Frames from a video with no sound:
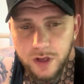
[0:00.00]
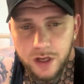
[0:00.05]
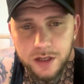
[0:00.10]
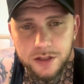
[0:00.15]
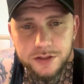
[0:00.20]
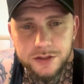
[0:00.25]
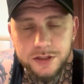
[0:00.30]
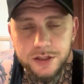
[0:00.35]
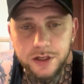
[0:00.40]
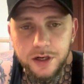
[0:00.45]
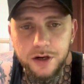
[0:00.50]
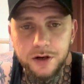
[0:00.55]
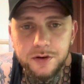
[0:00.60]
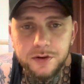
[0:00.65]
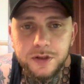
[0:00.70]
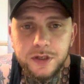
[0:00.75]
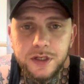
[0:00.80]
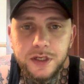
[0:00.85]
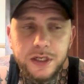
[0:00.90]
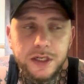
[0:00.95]

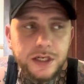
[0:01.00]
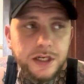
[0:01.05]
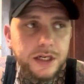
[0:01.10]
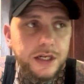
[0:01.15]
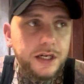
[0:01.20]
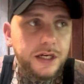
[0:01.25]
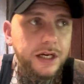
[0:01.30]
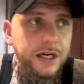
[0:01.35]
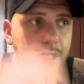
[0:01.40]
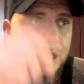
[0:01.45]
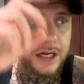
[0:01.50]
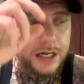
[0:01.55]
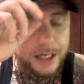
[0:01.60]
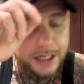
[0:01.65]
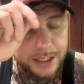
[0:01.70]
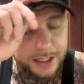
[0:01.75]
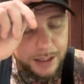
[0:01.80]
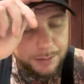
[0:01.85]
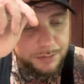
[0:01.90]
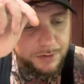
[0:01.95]
So,
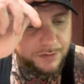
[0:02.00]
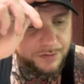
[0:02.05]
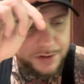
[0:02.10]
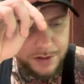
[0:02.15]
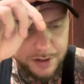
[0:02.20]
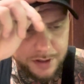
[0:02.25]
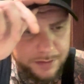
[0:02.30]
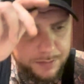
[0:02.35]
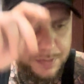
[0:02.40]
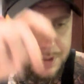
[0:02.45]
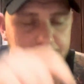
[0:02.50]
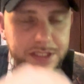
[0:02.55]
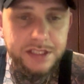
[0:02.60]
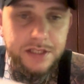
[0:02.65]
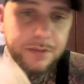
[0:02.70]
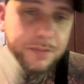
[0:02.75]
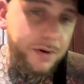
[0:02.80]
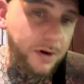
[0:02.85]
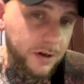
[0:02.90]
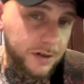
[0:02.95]
and I'm a very busy
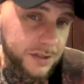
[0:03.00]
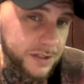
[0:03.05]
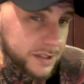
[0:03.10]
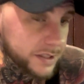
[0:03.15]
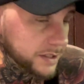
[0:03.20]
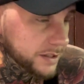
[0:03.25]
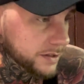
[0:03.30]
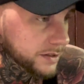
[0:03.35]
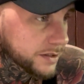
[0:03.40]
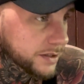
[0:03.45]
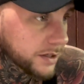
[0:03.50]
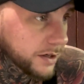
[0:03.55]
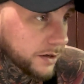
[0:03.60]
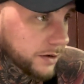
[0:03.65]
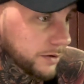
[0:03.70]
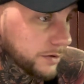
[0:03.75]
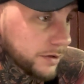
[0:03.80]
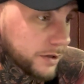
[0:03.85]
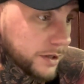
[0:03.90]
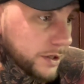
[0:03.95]
person,
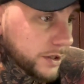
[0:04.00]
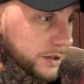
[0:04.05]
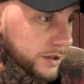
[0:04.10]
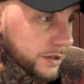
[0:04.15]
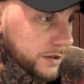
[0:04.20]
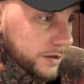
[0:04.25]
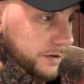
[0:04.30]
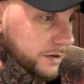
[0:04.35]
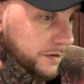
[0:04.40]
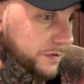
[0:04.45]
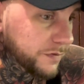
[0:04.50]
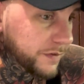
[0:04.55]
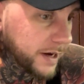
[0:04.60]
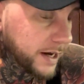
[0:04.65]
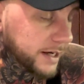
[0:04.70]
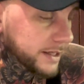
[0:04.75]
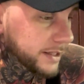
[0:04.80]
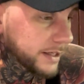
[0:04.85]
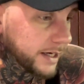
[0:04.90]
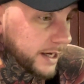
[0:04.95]
so the
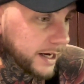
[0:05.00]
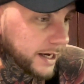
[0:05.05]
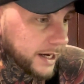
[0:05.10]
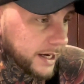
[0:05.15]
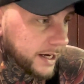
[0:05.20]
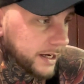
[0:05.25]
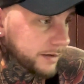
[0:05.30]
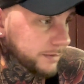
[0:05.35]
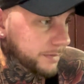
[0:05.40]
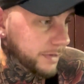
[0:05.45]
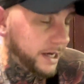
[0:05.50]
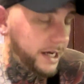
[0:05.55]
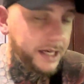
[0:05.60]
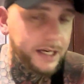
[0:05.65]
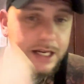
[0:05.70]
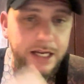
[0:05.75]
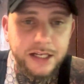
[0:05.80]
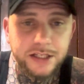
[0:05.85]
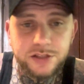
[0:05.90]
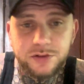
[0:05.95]
fact that I had made
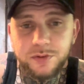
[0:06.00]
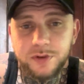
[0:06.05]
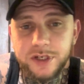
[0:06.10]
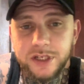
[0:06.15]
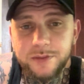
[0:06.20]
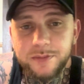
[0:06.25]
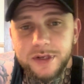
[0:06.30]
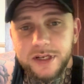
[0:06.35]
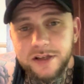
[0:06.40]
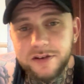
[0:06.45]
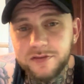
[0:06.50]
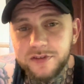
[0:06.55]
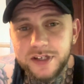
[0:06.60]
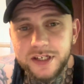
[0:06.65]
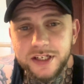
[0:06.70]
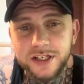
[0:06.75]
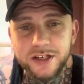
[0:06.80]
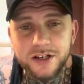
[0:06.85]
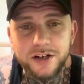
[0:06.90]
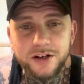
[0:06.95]
a 20-minute
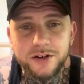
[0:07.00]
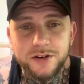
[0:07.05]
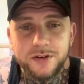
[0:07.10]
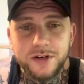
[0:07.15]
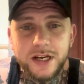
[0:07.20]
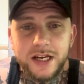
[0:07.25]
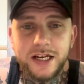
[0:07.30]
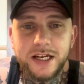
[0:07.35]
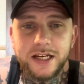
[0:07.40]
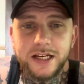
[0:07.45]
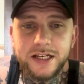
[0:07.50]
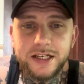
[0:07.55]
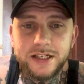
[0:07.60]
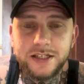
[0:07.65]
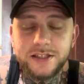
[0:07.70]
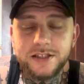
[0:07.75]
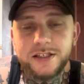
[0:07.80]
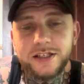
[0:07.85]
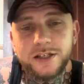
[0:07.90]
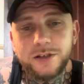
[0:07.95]
video
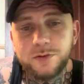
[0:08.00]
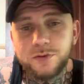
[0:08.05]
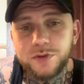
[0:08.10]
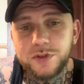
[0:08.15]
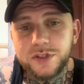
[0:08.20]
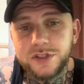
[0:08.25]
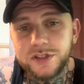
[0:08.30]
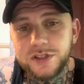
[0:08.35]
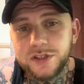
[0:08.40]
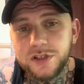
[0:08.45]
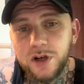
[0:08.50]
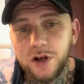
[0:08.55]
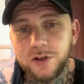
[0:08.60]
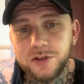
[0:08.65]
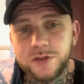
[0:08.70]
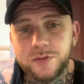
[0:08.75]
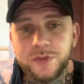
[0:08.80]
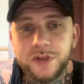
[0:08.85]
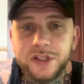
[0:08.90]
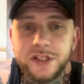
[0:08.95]
and it was
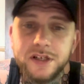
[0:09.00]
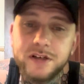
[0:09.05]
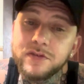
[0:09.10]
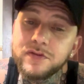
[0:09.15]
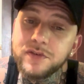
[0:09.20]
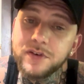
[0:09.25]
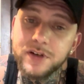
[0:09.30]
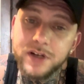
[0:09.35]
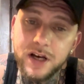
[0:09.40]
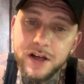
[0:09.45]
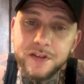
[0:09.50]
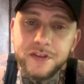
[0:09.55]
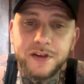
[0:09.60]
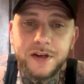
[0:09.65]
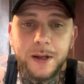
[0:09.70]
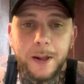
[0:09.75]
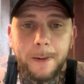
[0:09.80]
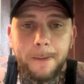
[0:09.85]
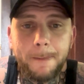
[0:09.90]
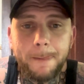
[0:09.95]
ultimately for
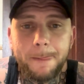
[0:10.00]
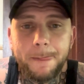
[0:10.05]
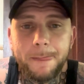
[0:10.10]
nothing,